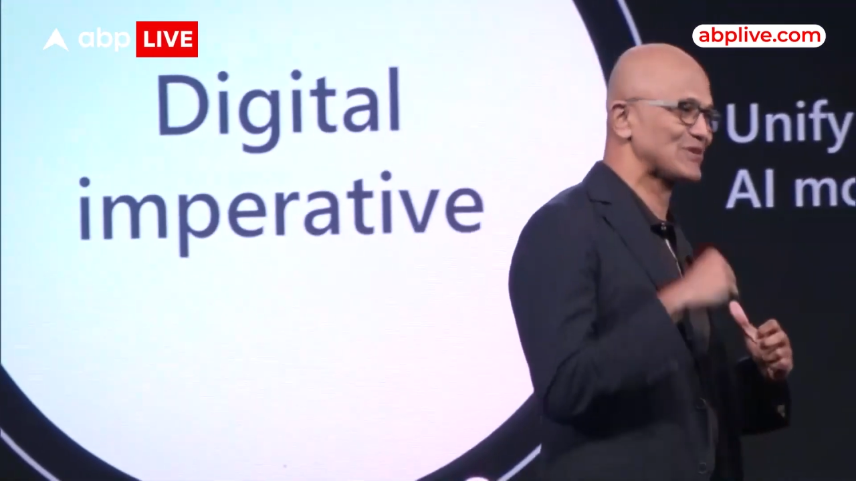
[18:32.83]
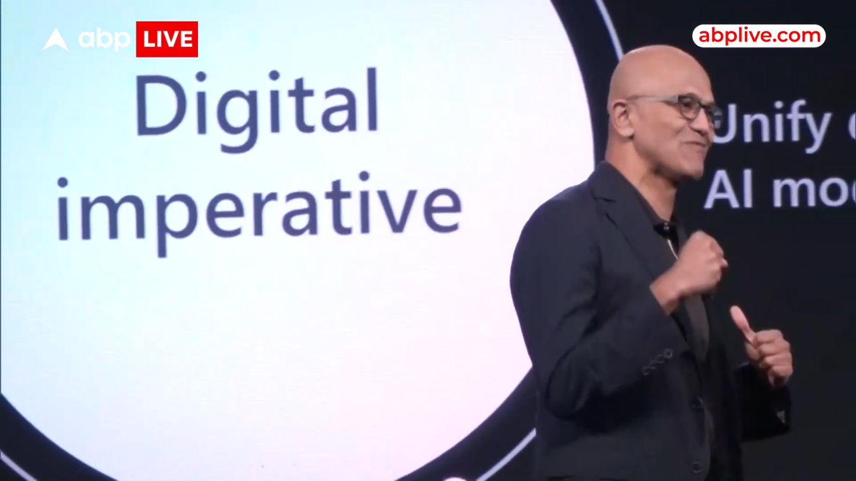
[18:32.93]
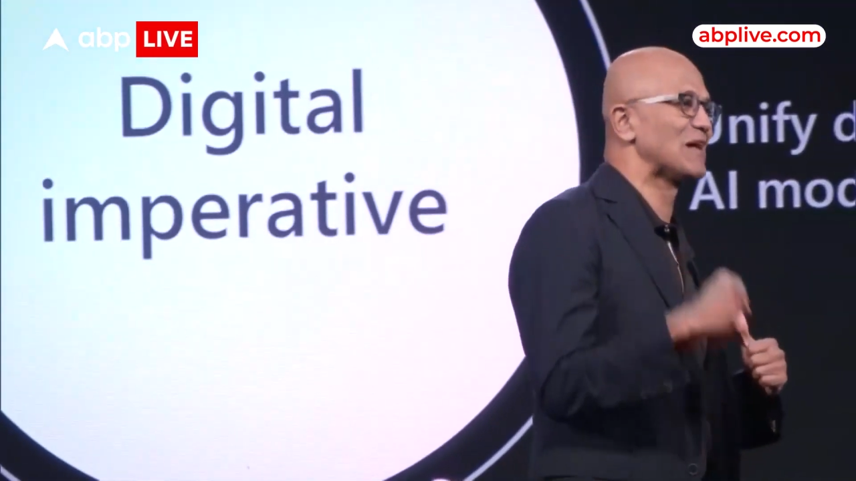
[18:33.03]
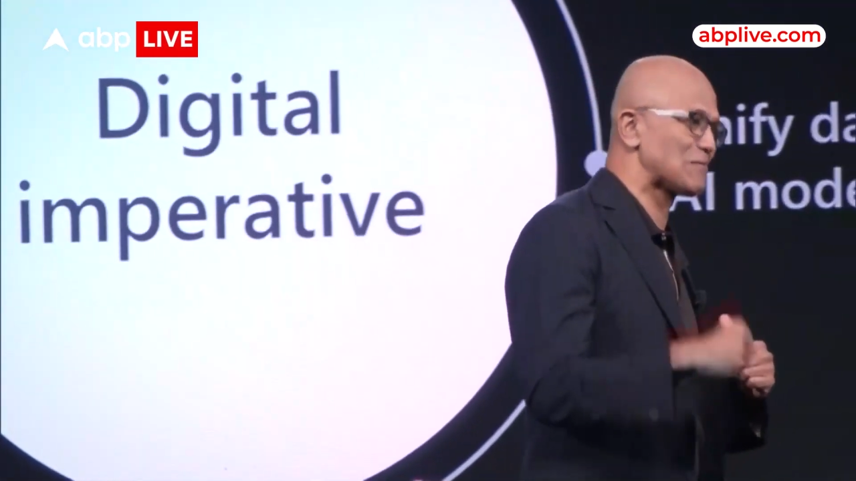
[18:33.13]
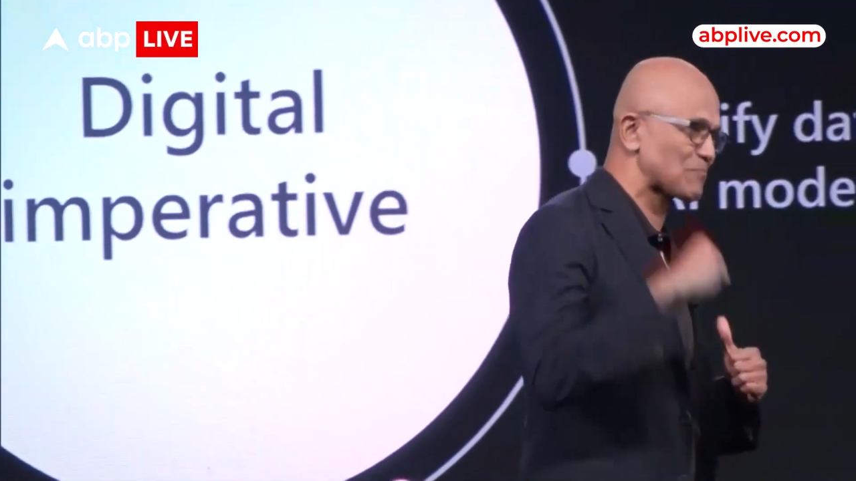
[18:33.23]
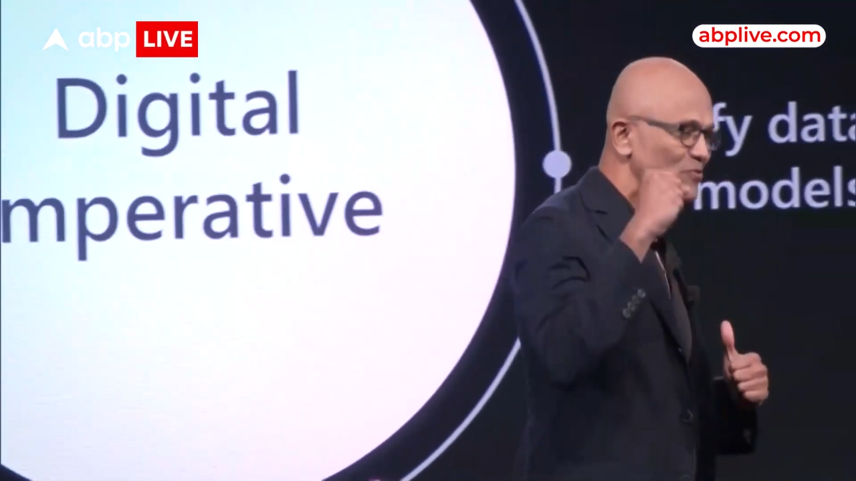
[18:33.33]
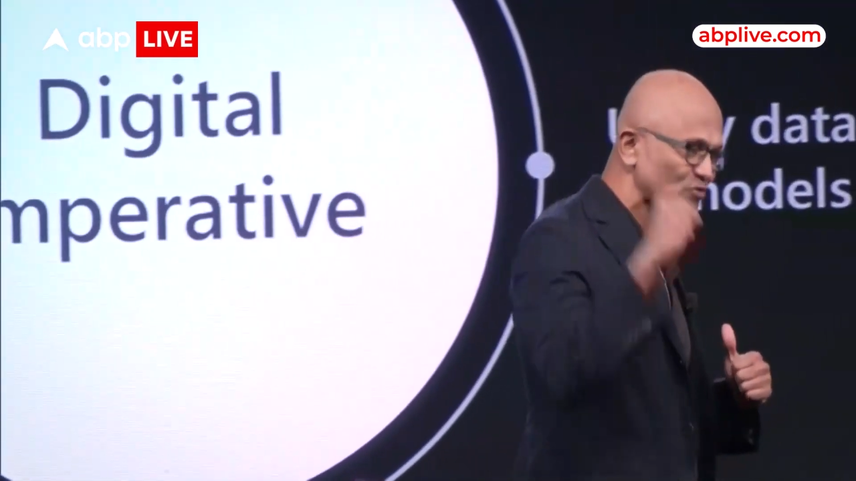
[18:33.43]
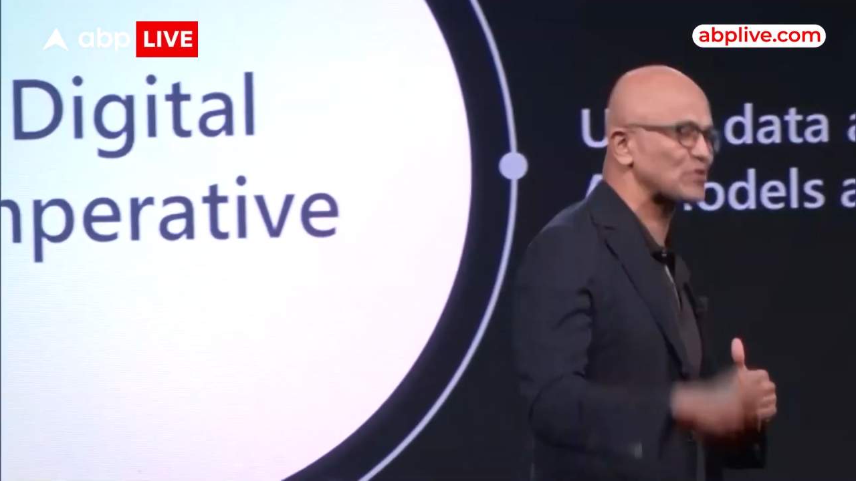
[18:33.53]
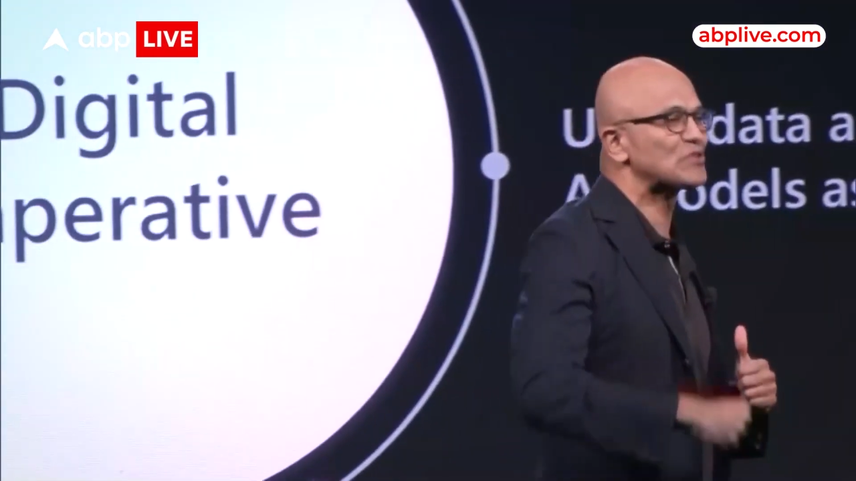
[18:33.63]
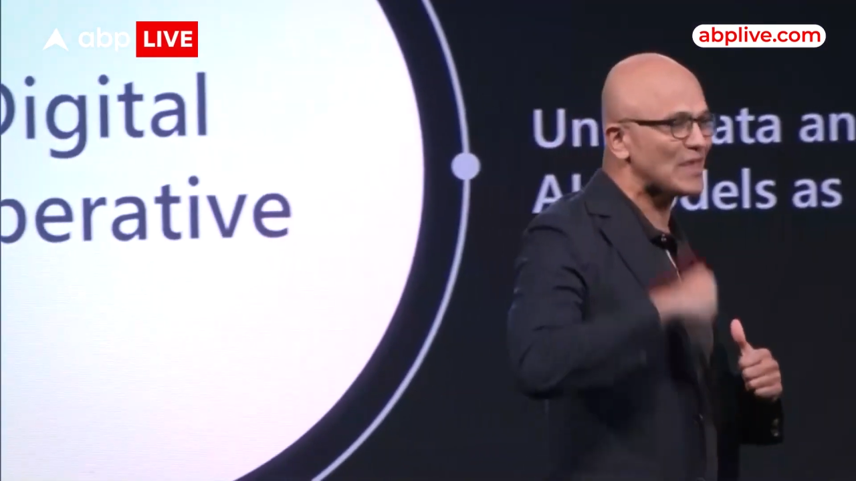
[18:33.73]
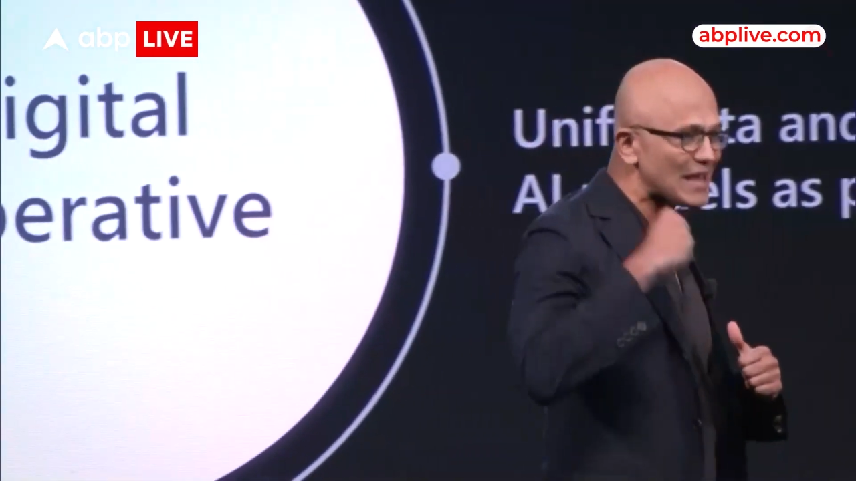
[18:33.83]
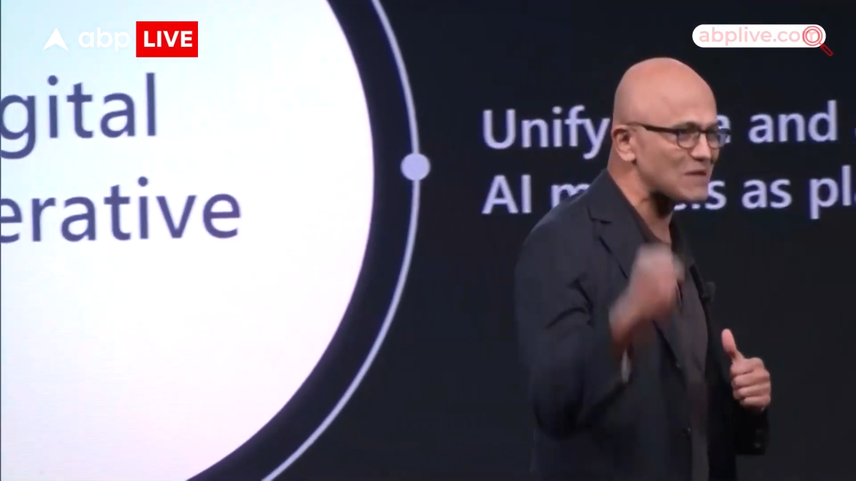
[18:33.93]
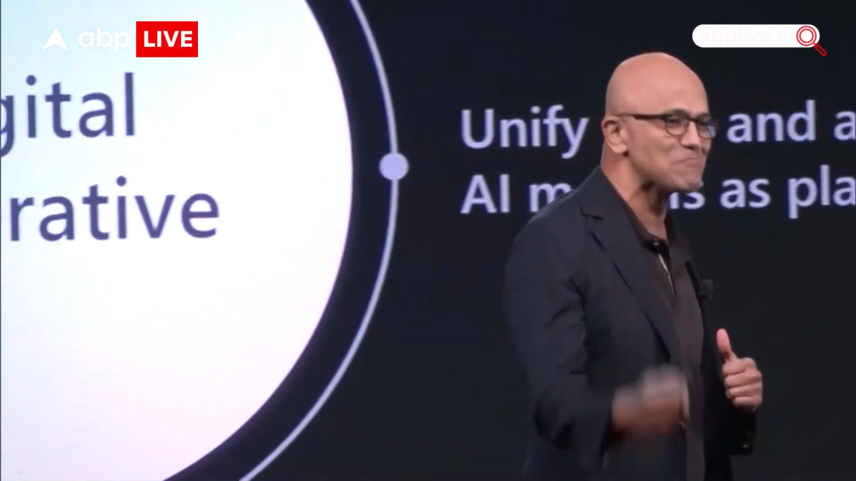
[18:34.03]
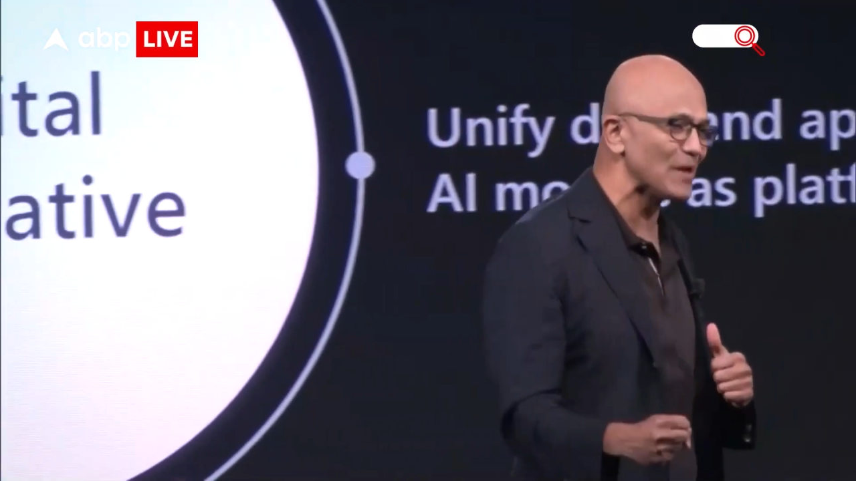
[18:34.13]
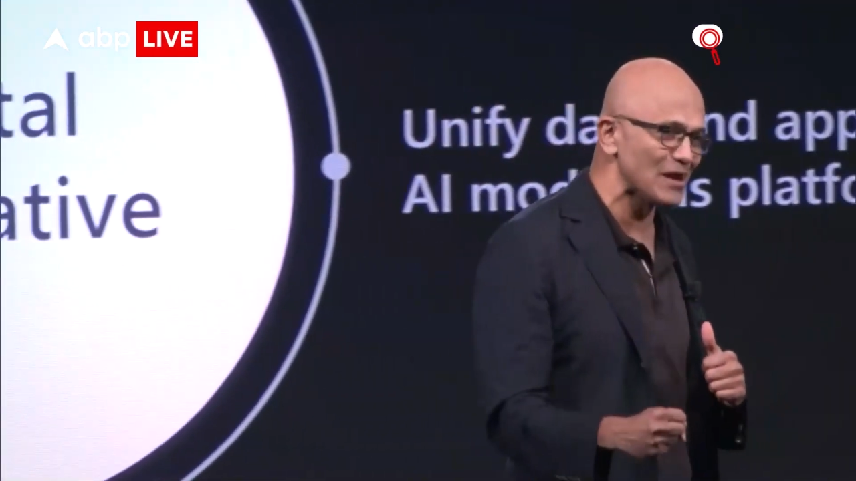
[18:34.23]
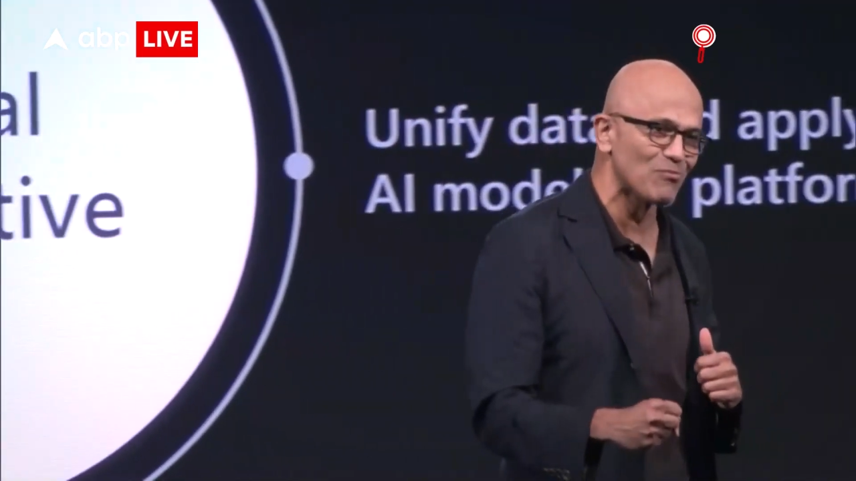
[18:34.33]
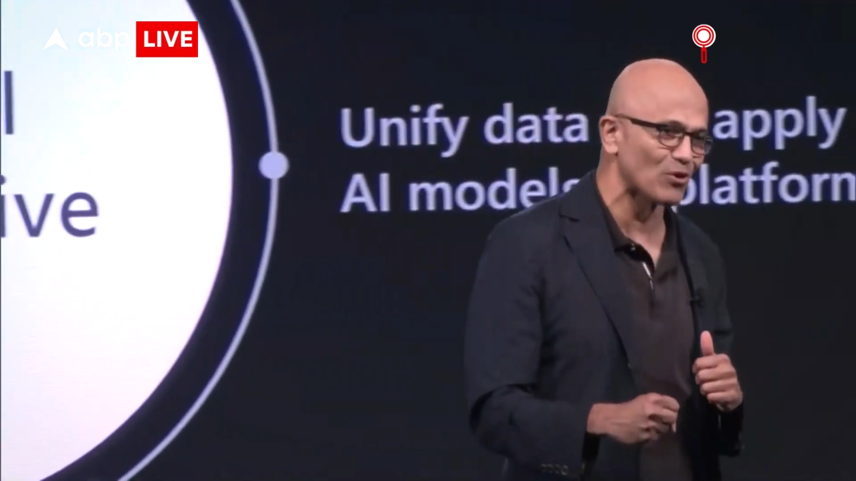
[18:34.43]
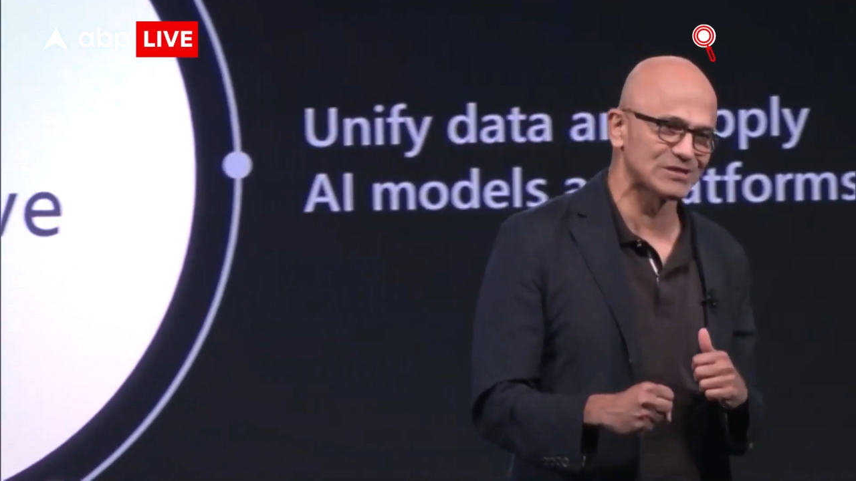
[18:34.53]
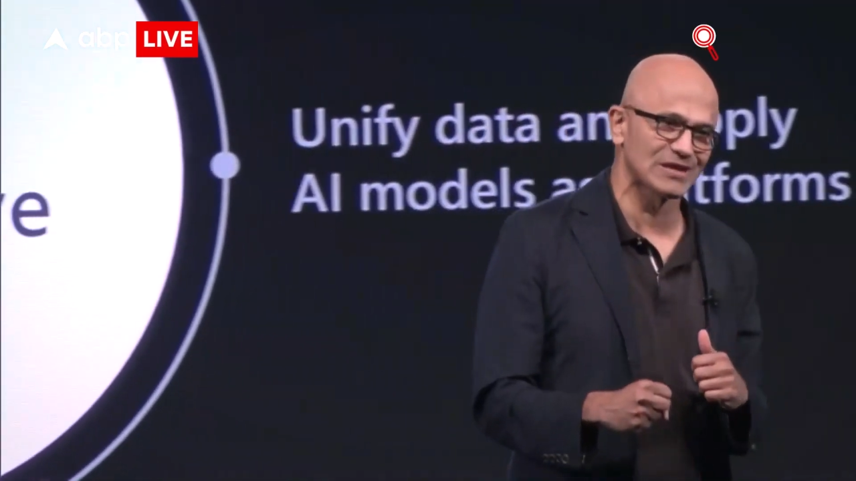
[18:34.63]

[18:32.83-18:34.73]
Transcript: developers so that they can build more